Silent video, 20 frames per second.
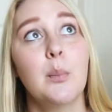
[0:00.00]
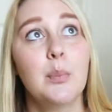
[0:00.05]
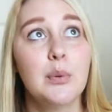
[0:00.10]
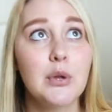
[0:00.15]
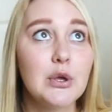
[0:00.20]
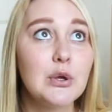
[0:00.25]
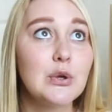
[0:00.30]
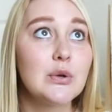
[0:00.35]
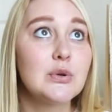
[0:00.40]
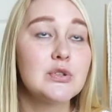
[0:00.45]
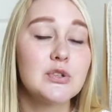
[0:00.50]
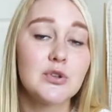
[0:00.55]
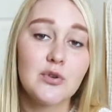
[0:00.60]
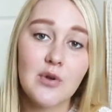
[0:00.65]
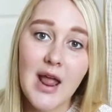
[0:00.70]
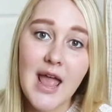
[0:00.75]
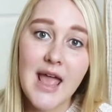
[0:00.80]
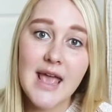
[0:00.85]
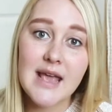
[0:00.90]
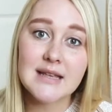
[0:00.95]
blues,
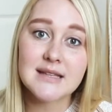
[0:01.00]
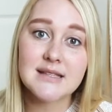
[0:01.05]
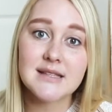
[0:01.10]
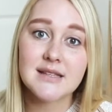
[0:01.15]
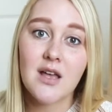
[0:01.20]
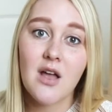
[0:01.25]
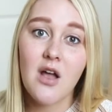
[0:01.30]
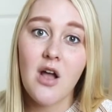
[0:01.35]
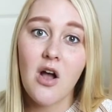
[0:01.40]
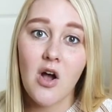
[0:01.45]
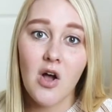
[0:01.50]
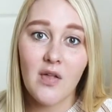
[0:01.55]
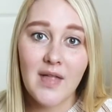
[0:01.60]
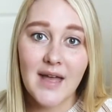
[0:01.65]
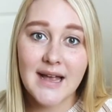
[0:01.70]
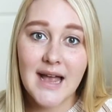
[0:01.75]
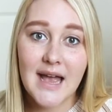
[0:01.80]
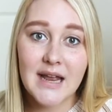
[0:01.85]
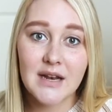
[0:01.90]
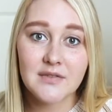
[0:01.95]
grays, all
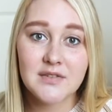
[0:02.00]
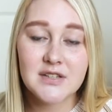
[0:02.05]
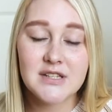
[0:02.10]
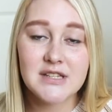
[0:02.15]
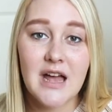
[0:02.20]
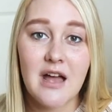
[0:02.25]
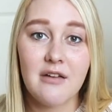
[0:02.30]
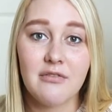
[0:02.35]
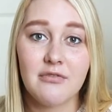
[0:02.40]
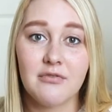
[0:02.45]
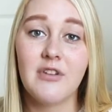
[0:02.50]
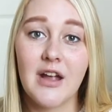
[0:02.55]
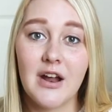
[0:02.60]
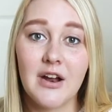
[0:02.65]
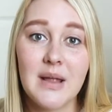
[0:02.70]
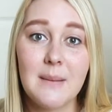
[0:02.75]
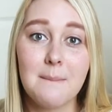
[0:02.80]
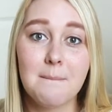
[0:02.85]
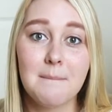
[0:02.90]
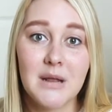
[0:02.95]
that kind of stuff.
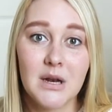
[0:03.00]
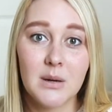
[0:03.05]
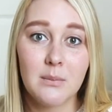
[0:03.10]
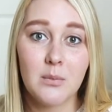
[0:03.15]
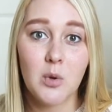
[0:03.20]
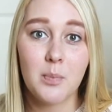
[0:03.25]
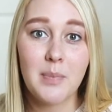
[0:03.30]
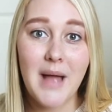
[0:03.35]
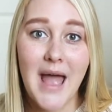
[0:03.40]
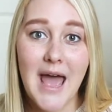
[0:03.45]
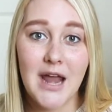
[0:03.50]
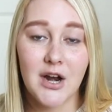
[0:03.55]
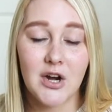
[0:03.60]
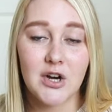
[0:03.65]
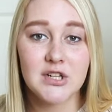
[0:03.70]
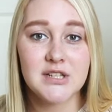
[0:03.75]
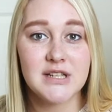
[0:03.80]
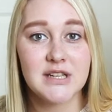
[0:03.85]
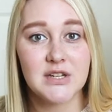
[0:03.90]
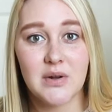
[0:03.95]
Very minimal
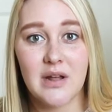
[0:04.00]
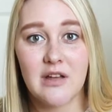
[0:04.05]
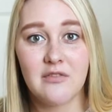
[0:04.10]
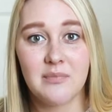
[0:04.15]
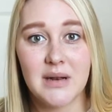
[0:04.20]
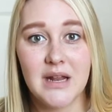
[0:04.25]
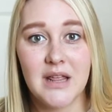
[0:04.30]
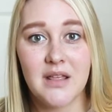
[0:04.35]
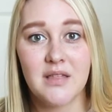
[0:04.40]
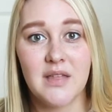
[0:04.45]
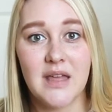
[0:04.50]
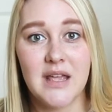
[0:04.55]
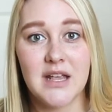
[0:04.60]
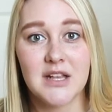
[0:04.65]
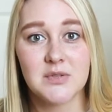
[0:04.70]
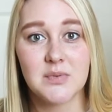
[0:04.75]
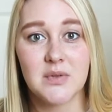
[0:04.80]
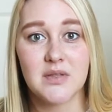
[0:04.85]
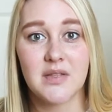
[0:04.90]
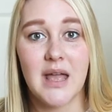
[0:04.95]
patterns. They don't have many
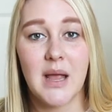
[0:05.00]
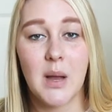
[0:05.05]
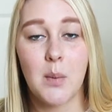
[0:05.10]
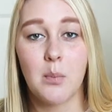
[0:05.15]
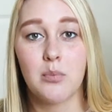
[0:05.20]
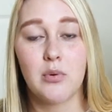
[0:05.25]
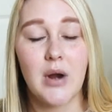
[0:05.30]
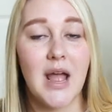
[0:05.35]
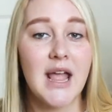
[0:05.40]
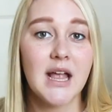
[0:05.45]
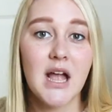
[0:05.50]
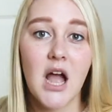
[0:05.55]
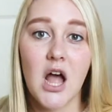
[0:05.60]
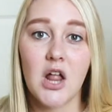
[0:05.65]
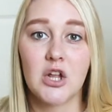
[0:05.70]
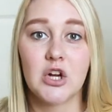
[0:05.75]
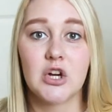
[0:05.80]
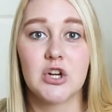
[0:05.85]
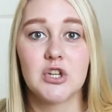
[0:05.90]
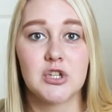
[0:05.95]
things with like bright
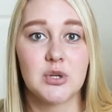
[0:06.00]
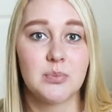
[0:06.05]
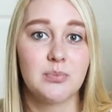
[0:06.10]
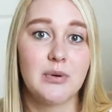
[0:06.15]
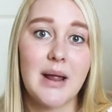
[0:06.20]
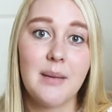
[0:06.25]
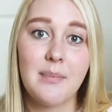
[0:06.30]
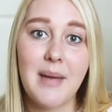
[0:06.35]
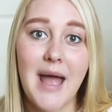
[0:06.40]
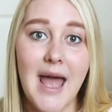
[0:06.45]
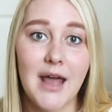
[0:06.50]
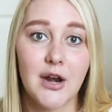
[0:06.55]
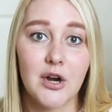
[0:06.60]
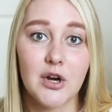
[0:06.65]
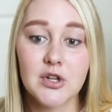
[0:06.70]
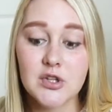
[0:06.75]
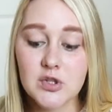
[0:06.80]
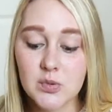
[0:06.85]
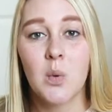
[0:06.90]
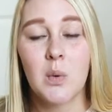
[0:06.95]
colors or bright
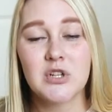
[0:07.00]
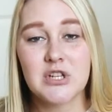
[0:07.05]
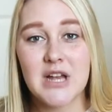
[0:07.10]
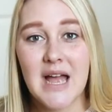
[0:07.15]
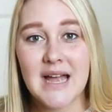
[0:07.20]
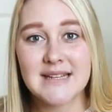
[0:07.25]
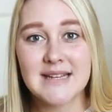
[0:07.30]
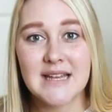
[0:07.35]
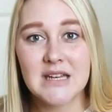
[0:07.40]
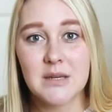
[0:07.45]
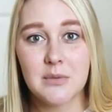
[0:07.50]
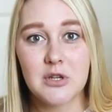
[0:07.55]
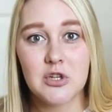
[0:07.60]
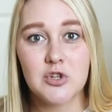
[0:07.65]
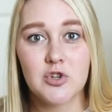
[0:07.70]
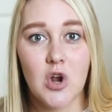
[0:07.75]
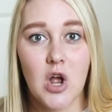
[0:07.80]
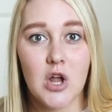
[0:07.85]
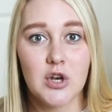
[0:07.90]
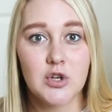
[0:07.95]
patterns, which I tend to be
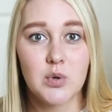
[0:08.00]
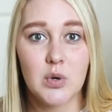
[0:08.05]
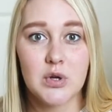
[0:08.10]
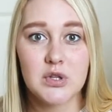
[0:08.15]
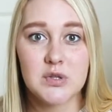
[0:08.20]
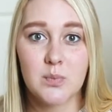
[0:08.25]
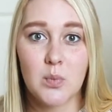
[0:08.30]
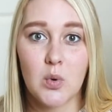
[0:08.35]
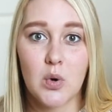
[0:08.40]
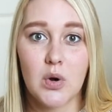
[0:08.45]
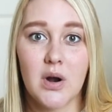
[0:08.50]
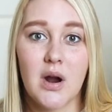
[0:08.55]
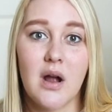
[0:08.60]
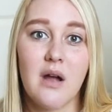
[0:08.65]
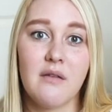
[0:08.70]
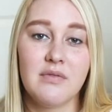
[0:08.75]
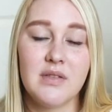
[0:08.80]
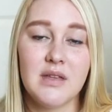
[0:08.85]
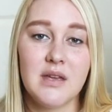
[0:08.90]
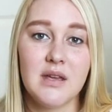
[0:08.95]
drawn towards more
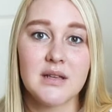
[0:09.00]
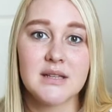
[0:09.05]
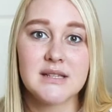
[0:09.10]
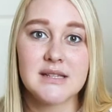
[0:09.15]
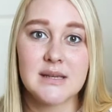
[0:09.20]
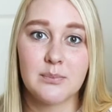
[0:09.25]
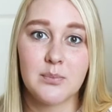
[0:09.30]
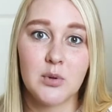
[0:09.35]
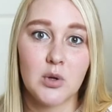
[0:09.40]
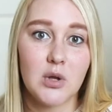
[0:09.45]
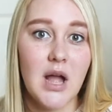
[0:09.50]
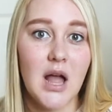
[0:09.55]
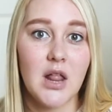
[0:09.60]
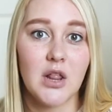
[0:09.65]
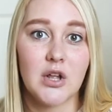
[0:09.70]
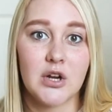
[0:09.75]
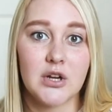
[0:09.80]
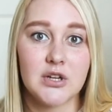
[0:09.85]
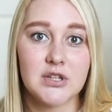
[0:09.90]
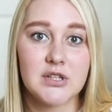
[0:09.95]
of the simple
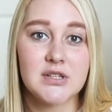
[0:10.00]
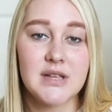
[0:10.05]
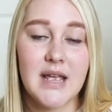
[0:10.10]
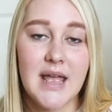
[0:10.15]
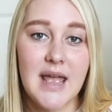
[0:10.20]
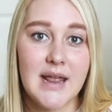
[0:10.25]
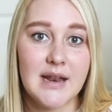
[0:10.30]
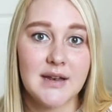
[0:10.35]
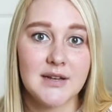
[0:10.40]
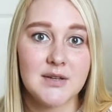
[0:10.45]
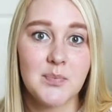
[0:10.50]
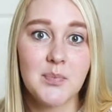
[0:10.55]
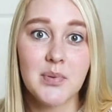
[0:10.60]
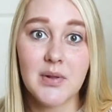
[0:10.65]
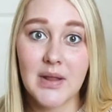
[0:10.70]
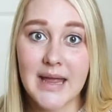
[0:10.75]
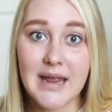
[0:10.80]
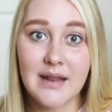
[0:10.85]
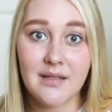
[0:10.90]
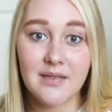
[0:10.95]
colors and
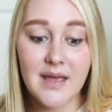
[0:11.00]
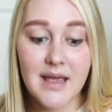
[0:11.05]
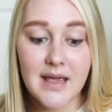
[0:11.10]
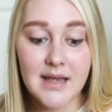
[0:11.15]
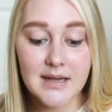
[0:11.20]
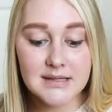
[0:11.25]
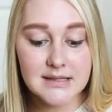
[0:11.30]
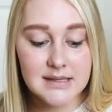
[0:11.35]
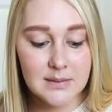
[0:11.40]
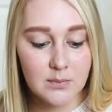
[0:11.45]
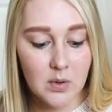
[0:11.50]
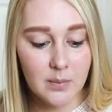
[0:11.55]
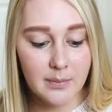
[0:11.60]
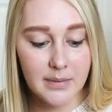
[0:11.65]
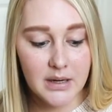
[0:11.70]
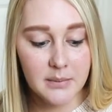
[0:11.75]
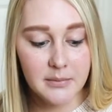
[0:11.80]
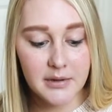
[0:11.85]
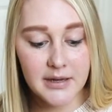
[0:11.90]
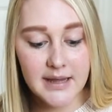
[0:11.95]
plain things and more
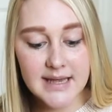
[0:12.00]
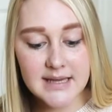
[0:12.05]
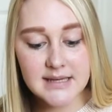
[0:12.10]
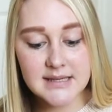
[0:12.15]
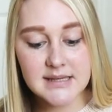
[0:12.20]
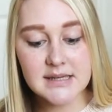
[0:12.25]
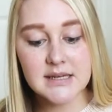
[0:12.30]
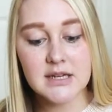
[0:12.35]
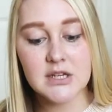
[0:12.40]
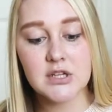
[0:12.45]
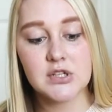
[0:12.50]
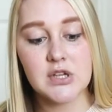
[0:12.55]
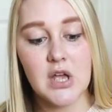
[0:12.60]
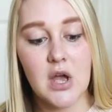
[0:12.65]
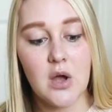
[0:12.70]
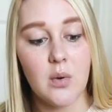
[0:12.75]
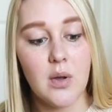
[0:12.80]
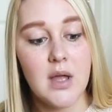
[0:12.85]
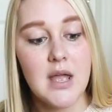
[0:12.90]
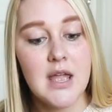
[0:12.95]
minimalist.
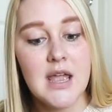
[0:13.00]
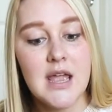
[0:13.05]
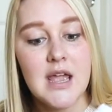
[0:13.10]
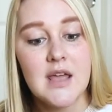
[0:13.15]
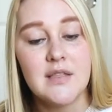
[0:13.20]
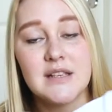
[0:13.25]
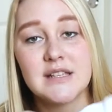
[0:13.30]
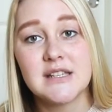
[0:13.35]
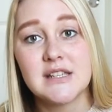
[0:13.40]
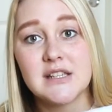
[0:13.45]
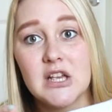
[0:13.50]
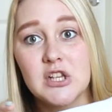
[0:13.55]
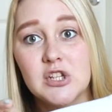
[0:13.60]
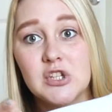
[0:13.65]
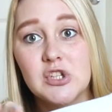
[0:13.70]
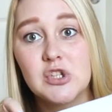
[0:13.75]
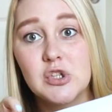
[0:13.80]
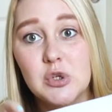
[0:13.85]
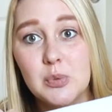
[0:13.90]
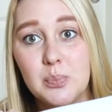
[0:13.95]
So this is a
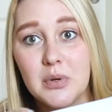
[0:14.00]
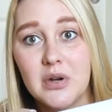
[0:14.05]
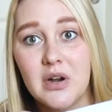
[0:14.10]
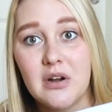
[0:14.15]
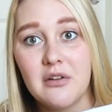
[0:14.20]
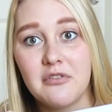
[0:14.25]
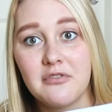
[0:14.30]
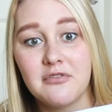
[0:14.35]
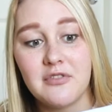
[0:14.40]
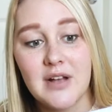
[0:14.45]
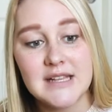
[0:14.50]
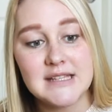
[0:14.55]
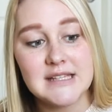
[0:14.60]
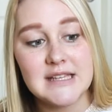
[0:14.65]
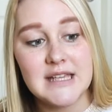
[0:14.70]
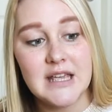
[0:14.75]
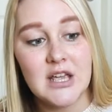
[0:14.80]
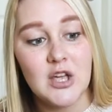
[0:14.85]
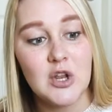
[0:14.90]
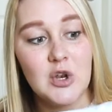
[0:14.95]
super
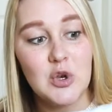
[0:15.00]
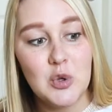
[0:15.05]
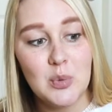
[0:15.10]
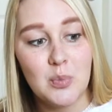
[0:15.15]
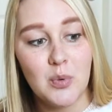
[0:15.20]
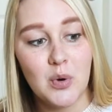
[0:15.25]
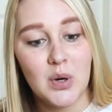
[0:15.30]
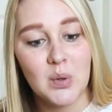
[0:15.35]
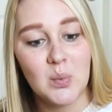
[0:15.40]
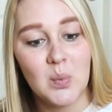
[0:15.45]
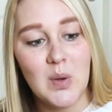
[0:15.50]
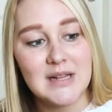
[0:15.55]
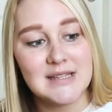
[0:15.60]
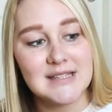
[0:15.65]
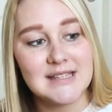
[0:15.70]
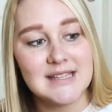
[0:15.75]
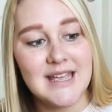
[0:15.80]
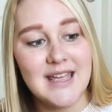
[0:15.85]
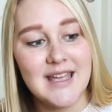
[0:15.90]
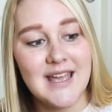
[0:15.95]
fuzzy newborn
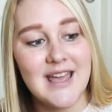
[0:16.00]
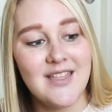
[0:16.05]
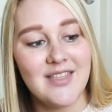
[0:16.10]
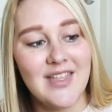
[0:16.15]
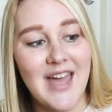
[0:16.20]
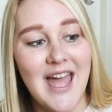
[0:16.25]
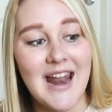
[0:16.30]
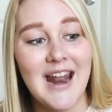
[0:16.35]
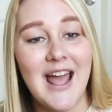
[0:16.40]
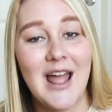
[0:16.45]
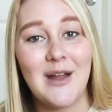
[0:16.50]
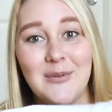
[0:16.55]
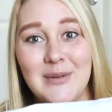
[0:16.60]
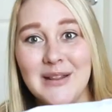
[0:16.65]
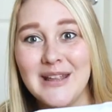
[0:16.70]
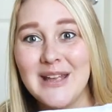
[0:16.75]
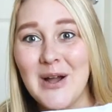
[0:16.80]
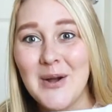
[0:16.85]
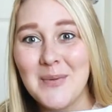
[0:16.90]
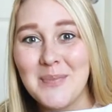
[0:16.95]
onesie that I
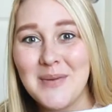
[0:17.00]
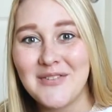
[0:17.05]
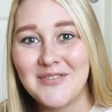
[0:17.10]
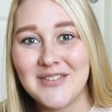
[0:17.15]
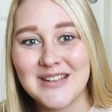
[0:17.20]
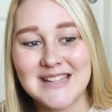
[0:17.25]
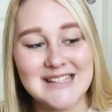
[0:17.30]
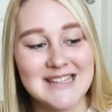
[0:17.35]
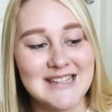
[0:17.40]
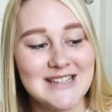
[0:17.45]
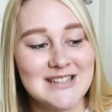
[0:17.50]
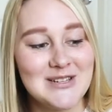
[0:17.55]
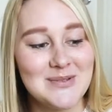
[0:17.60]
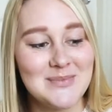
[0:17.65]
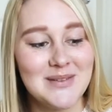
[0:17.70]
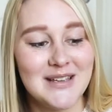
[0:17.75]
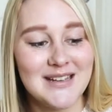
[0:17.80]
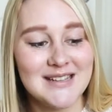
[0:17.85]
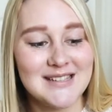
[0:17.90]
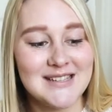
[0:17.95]
really hope he fits into
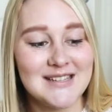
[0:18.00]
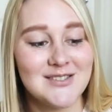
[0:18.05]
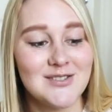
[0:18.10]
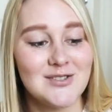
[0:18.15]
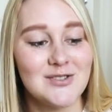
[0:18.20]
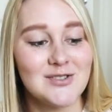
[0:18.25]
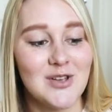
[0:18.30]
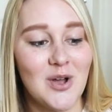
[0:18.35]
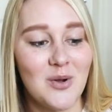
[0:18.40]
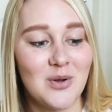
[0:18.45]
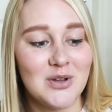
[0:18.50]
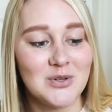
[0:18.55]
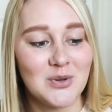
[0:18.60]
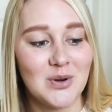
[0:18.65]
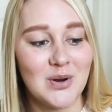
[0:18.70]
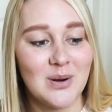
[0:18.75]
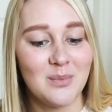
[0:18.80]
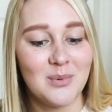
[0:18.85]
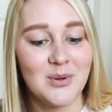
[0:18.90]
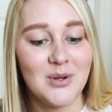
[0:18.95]
because it's so
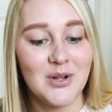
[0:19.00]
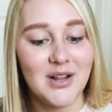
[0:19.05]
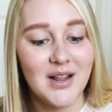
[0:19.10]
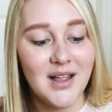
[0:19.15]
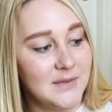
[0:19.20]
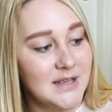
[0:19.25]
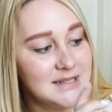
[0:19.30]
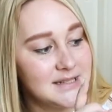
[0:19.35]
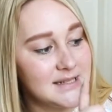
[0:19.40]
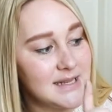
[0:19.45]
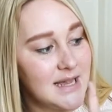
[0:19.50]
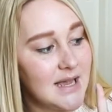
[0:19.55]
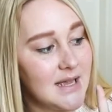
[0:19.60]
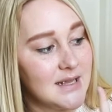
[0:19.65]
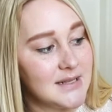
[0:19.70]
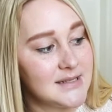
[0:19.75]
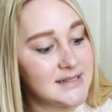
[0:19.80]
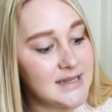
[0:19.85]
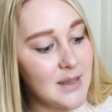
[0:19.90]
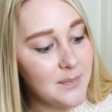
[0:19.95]
adorable. It's
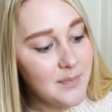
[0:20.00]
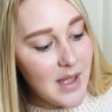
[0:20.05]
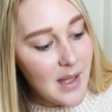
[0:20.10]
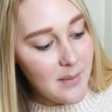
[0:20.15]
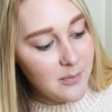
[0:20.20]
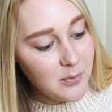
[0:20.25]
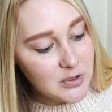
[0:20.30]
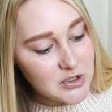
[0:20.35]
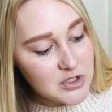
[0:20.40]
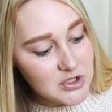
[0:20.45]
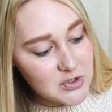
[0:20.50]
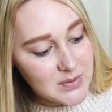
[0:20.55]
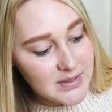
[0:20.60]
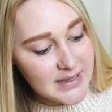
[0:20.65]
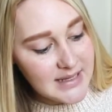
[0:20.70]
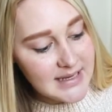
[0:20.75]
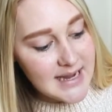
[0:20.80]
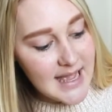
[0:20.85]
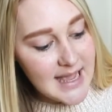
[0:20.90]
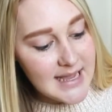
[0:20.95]
a zip up, which is
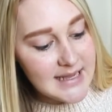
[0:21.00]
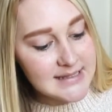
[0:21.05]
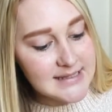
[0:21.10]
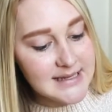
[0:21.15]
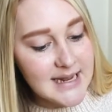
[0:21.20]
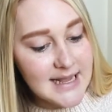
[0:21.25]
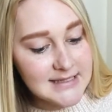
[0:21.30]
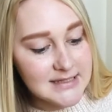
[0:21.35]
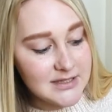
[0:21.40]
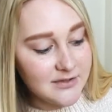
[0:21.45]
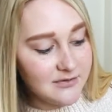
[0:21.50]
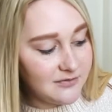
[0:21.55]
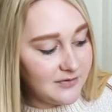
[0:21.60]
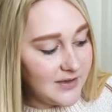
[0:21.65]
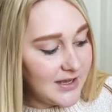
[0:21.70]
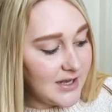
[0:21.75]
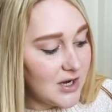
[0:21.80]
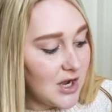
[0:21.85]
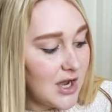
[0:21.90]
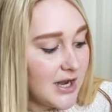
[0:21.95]
really nice. It has the
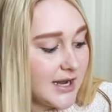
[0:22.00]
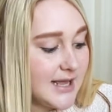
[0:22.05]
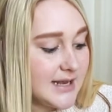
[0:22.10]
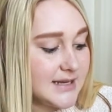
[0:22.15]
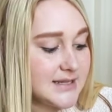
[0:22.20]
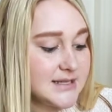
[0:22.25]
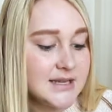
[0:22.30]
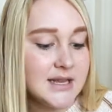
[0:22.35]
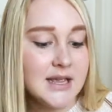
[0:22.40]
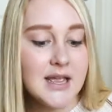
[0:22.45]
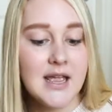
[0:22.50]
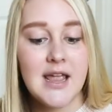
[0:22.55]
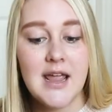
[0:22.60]
feet on it.